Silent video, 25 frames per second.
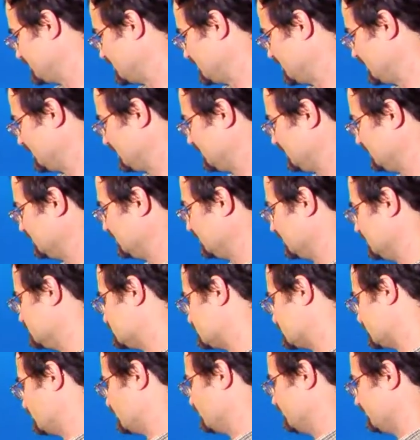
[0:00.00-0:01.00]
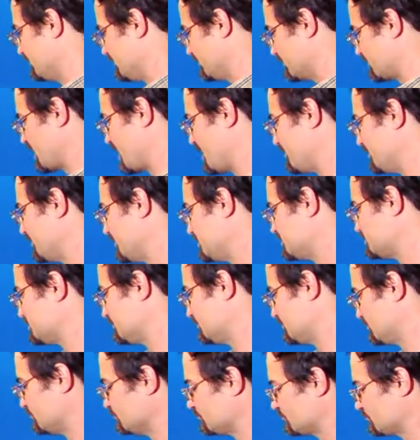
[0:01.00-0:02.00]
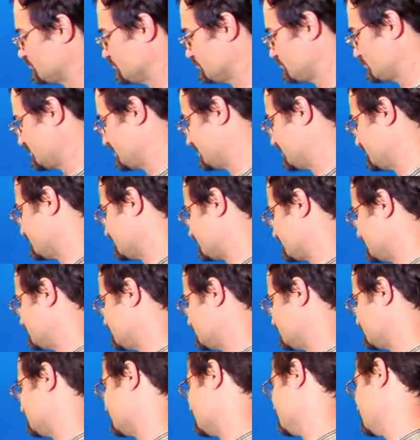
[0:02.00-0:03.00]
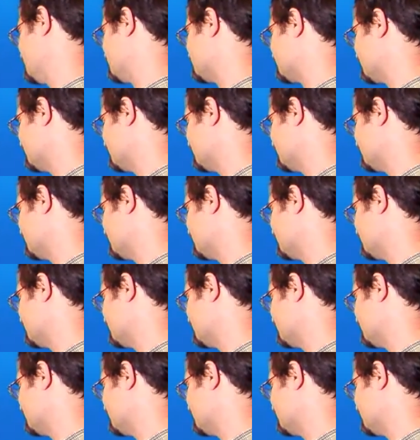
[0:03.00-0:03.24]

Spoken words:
And so the combination of those two things gives you some